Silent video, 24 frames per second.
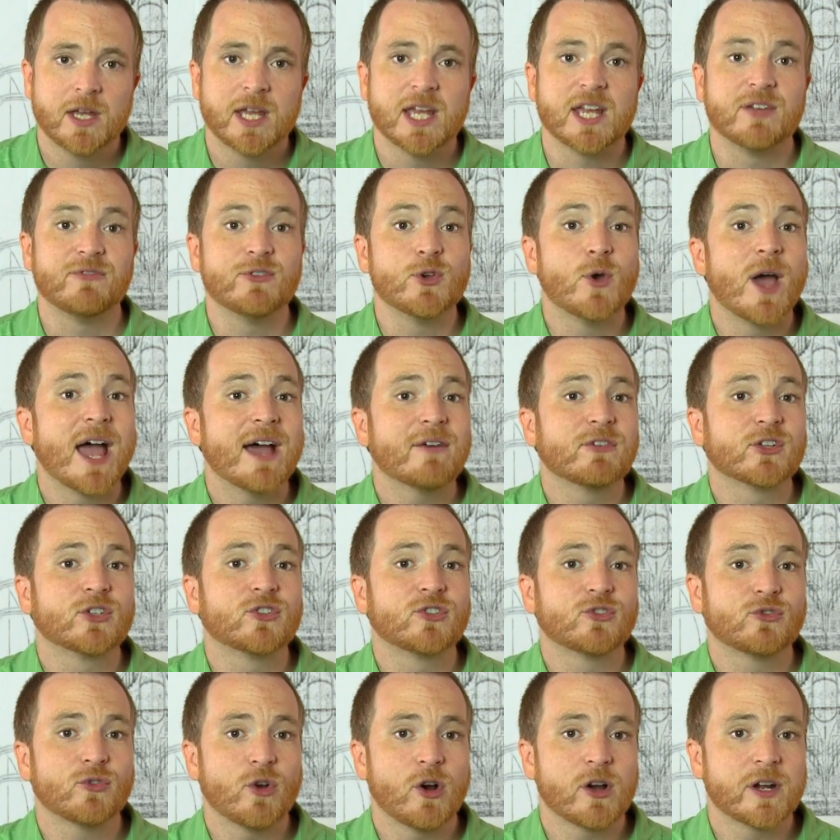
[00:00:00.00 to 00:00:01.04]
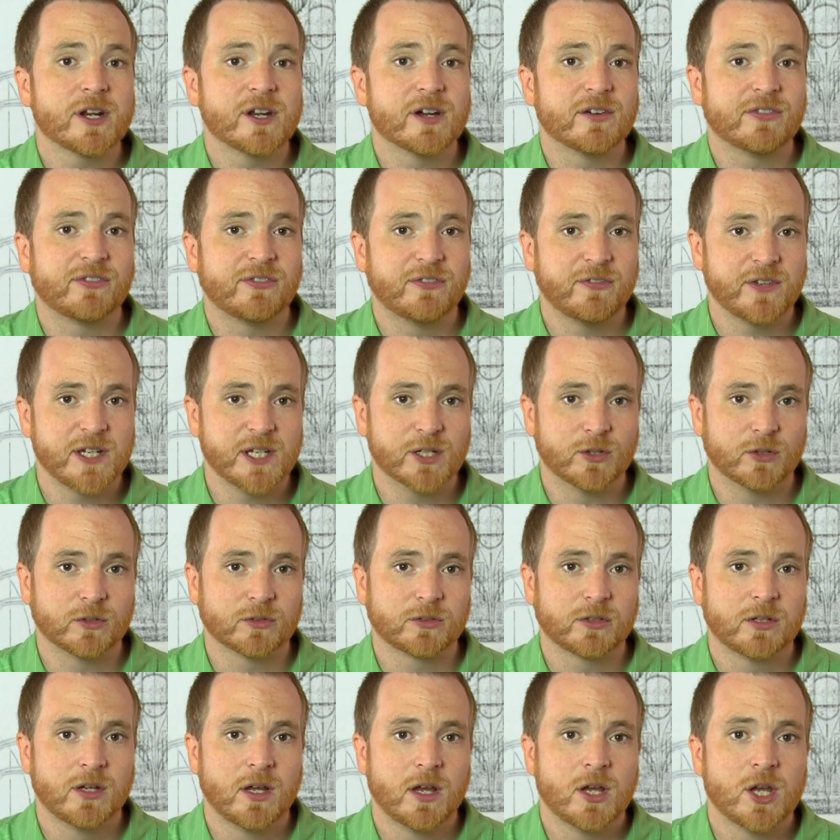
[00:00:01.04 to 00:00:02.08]
If you have a strong enough
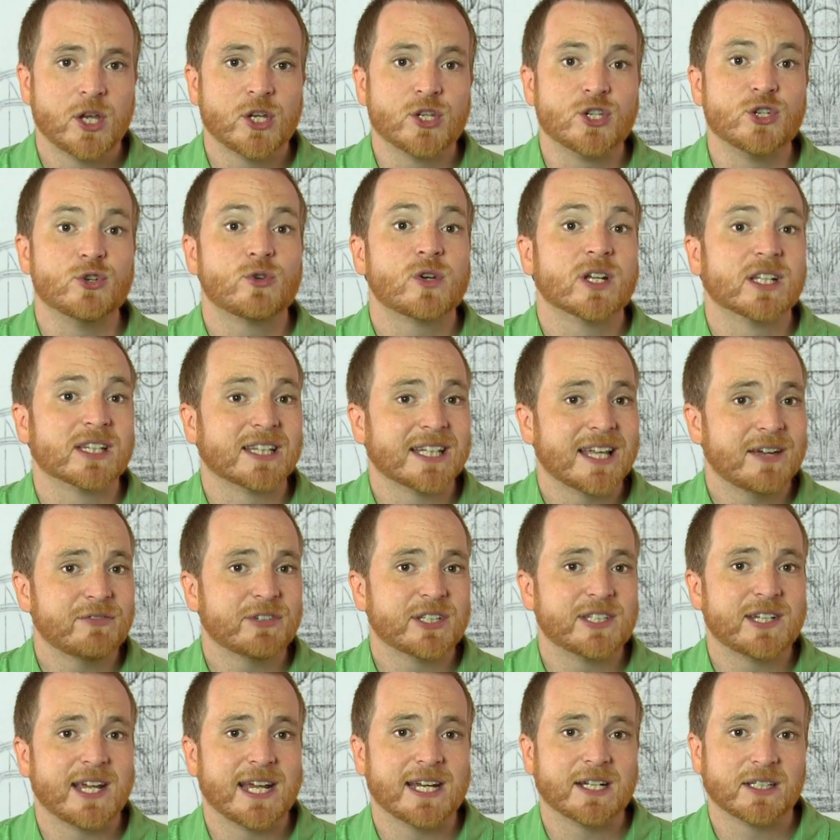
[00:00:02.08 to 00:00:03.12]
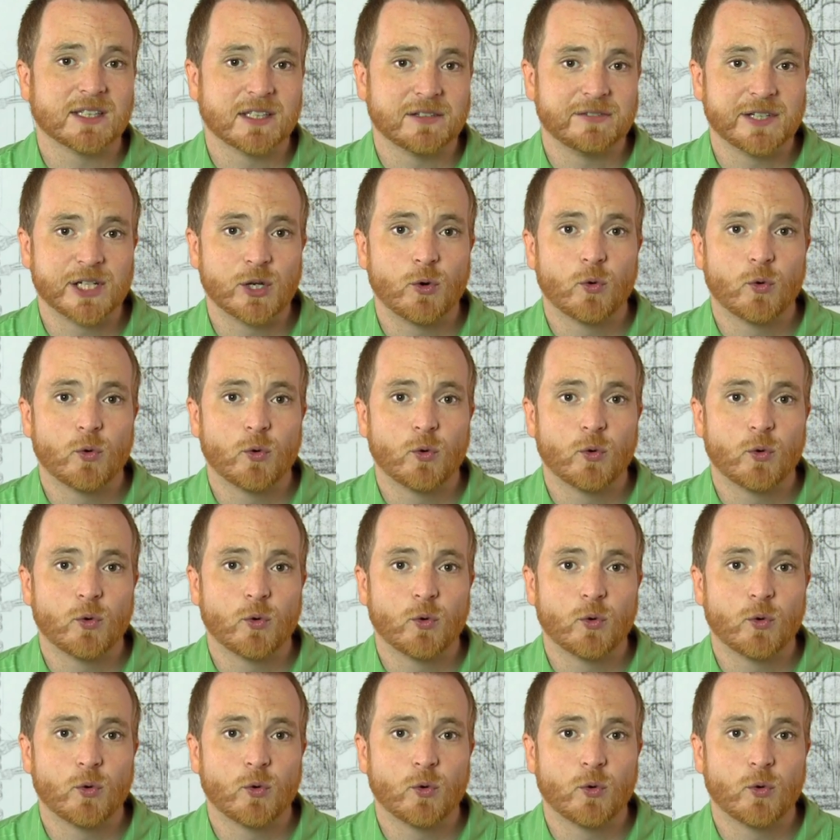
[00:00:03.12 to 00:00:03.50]
field, you can levitate a living